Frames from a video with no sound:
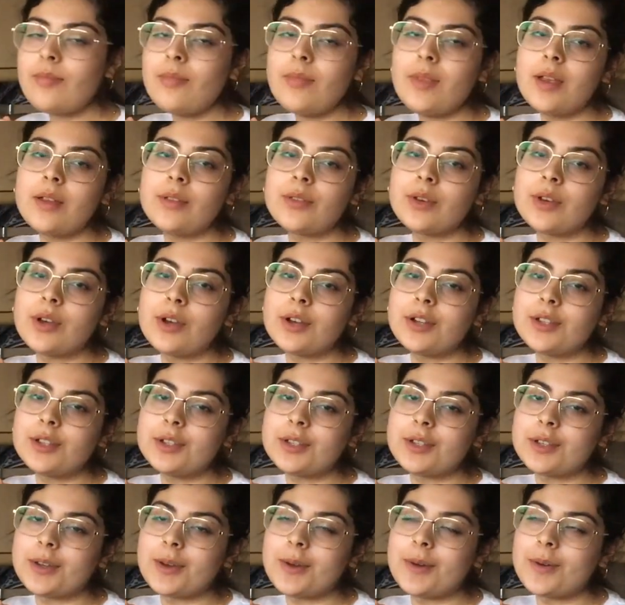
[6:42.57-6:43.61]
garlic,
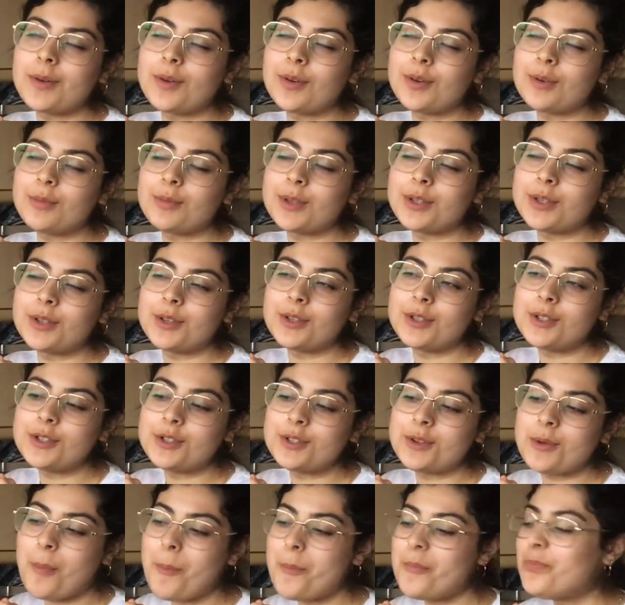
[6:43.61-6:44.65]
oh my gosh.
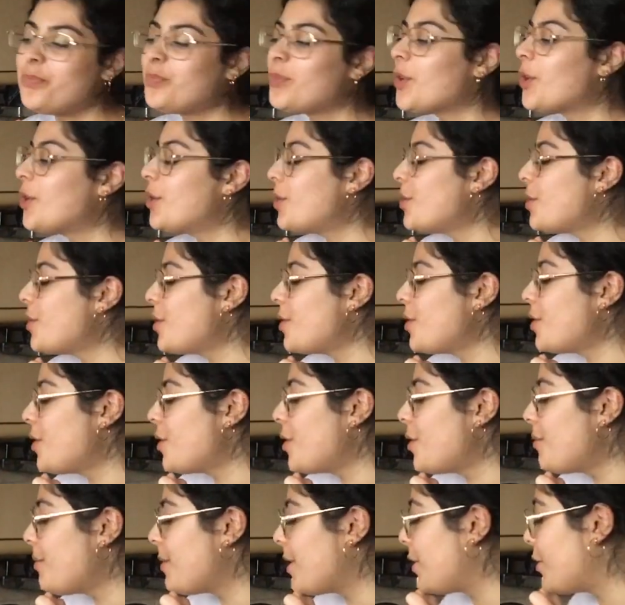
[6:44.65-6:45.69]
Oh my
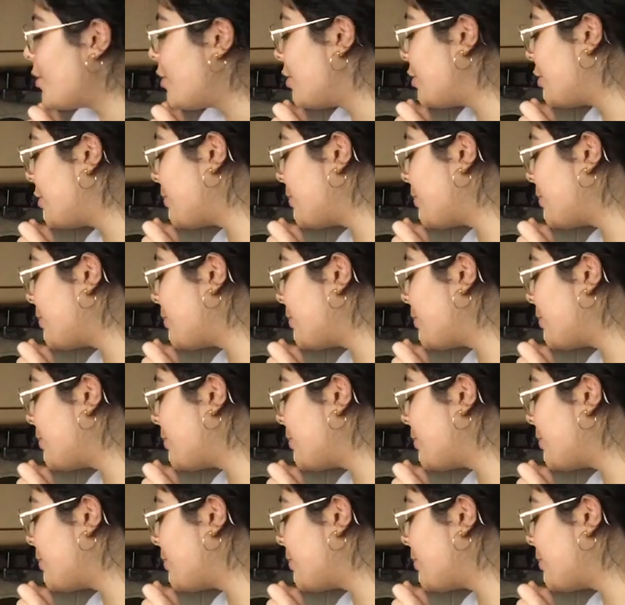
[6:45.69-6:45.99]
gosh.